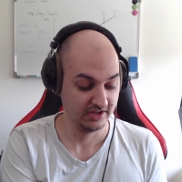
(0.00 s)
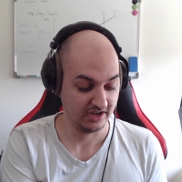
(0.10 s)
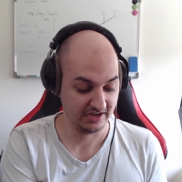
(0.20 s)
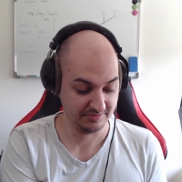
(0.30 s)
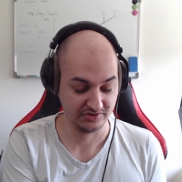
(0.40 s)

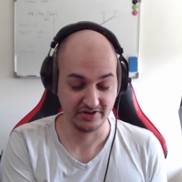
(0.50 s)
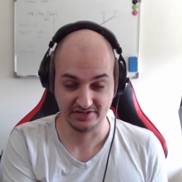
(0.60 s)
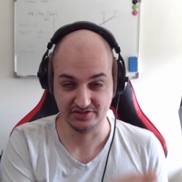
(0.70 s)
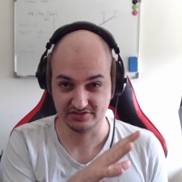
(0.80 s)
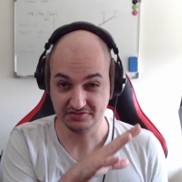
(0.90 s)
Um, so you can
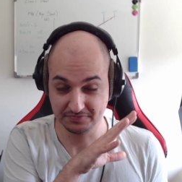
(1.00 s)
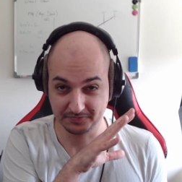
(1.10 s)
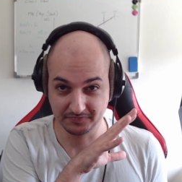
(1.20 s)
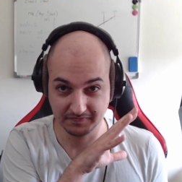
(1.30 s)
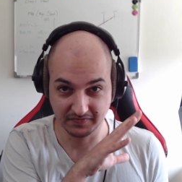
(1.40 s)
just
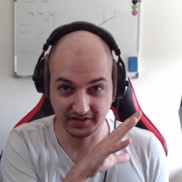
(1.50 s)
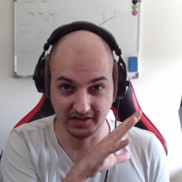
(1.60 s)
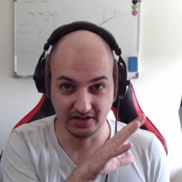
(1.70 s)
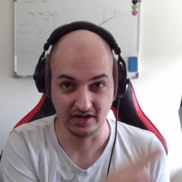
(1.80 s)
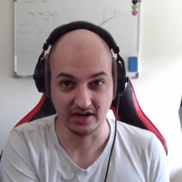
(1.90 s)

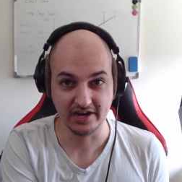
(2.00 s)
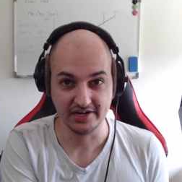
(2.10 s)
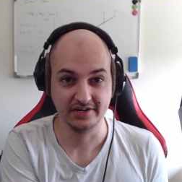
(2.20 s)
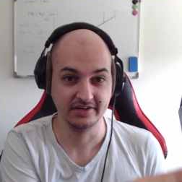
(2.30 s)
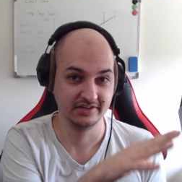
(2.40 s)

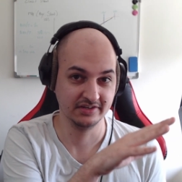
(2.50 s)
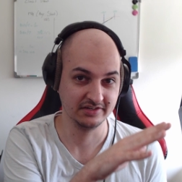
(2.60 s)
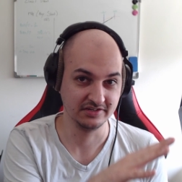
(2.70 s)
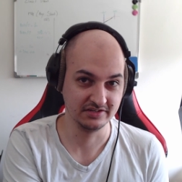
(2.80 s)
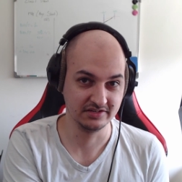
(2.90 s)
align
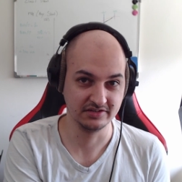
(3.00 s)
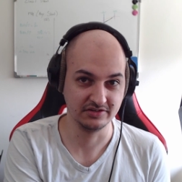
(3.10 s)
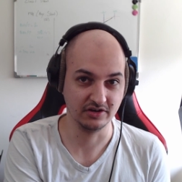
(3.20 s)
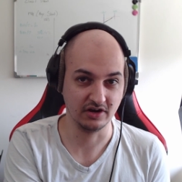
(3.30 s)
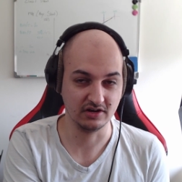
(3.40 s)

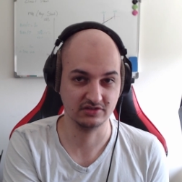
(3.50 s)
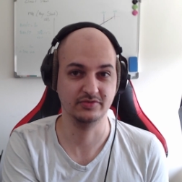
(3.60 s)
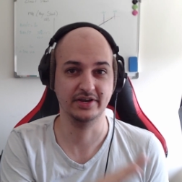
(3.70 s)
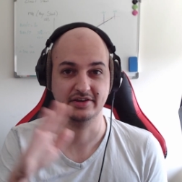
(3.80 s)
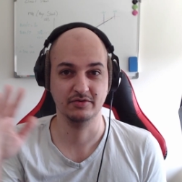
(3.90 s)
your
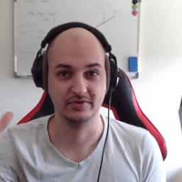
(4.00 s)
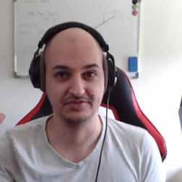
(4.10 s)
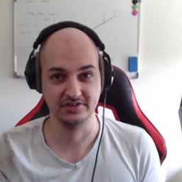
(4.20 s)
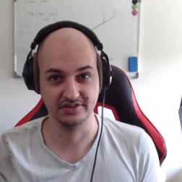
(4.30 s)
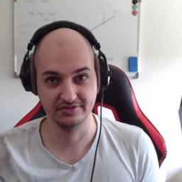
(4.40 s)
hardware
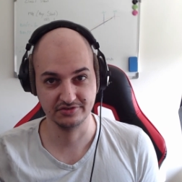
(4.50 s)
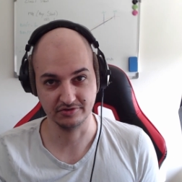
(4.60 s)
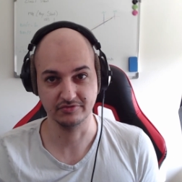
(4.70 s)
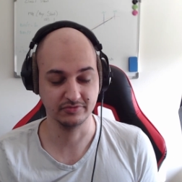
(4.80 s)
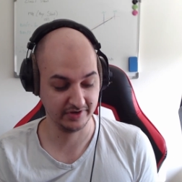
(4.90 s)
with your
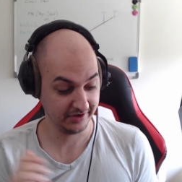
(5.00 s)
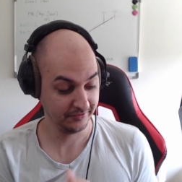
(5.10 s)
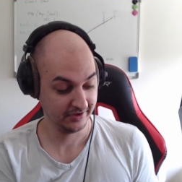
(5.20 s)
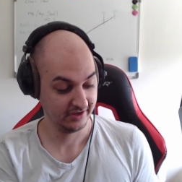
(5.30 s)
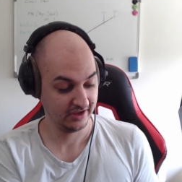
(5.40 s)
software.
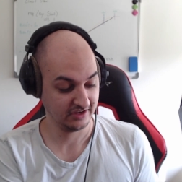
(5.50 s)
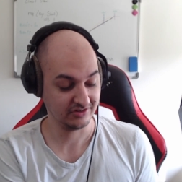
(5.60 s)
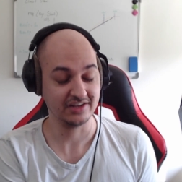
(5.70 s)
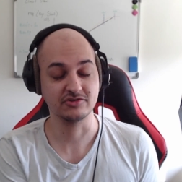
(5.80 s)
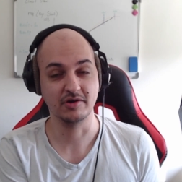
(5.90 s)
So
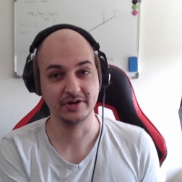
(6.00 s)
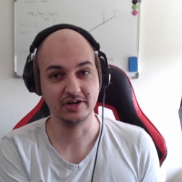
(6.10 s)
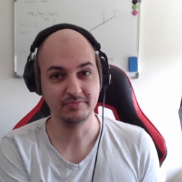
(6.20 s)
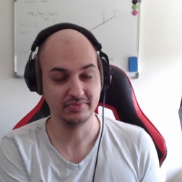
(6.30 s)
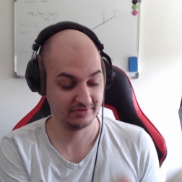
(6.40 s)
that's coming
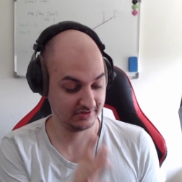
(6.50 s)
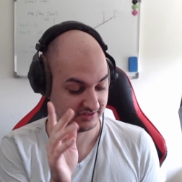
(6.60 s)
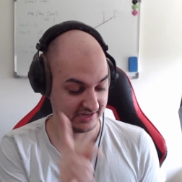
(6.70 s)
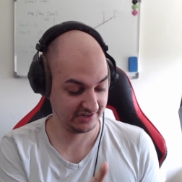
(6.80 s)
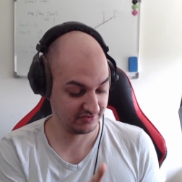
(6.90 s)
up.
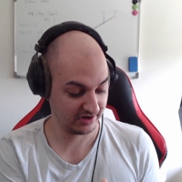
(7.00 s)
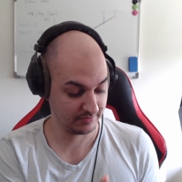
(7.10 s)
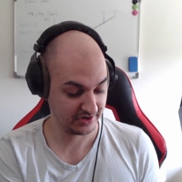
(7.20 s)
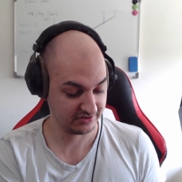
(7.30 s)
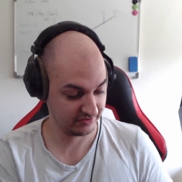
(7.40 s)
Thank you very
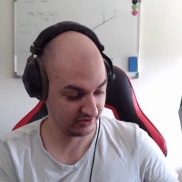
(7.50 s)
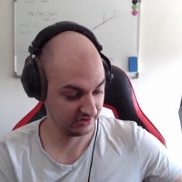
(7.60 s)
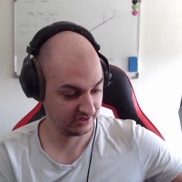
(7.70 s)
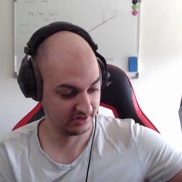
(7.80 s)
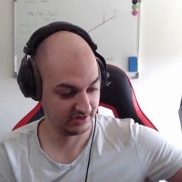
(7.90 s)
much for
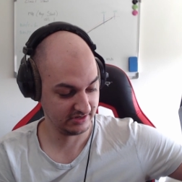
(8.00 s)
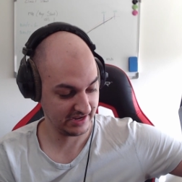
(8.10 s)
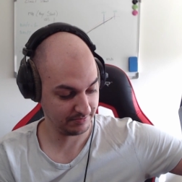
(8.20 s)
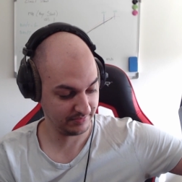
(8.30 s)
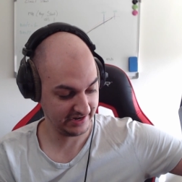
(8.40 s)

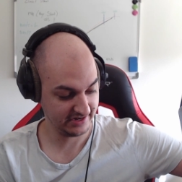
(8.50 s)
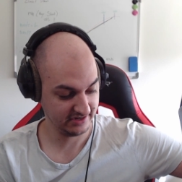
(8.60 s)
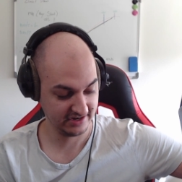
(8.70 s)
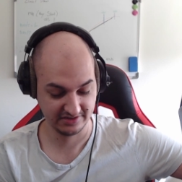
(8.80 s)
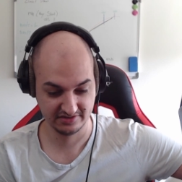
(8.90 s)
that plan.
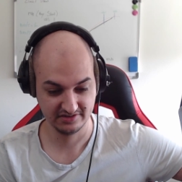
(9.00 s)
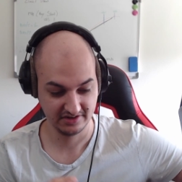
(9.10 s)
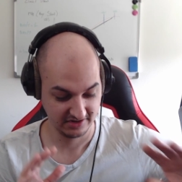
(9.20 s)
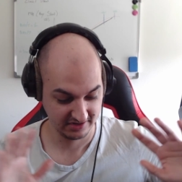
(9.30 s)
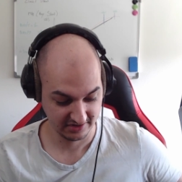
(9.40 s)
It's
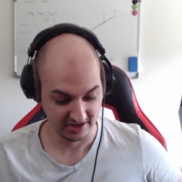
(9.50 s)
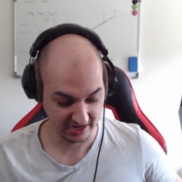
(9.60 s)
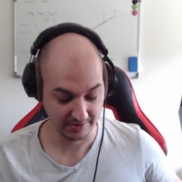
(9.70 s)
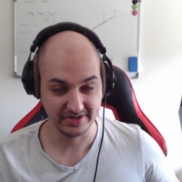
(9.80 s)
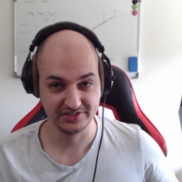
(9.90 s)

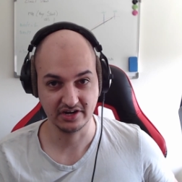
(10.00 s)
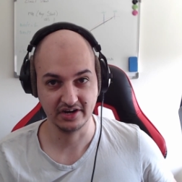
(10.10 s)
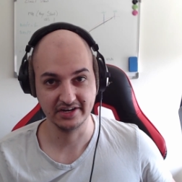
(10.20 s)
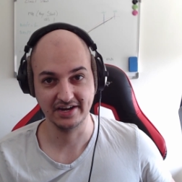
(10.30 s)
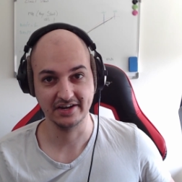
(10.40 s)
an amazing
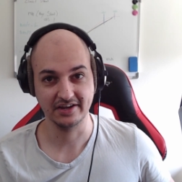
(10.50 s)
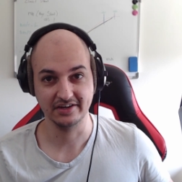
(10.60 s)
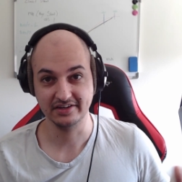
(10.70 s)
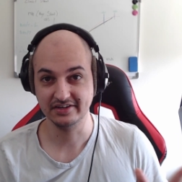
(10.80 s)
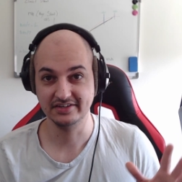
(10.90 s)
idea that
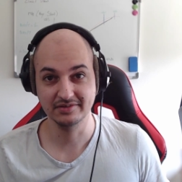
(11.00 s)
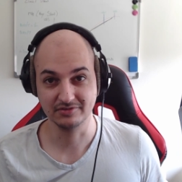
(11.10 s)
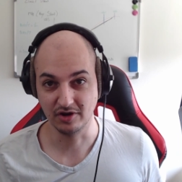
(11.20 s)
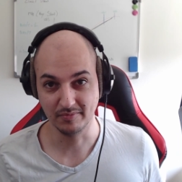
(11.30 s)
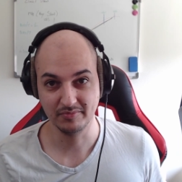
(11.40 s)
I didn't
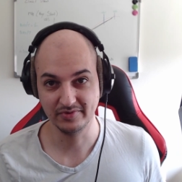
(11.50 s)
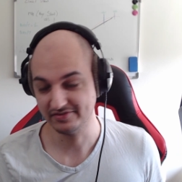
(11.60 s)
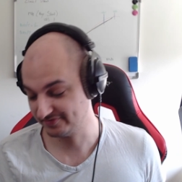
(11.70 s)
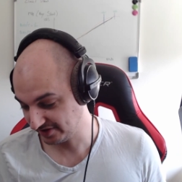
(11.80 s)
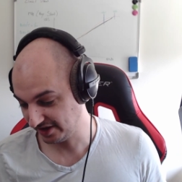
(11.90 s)
come up
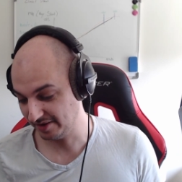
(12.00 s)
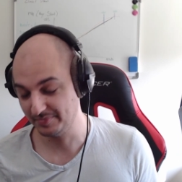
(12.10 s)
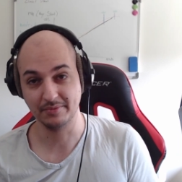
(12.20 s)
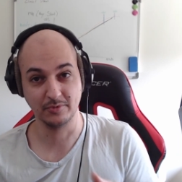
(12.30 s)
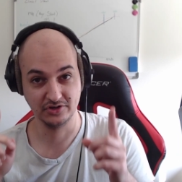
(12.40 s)
with, um,
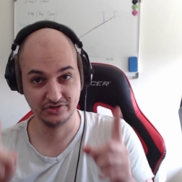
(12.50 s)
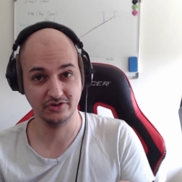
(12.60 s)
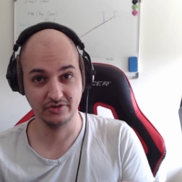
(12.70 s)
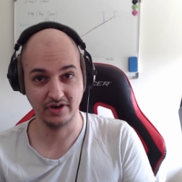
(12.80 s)
but I'm going to show you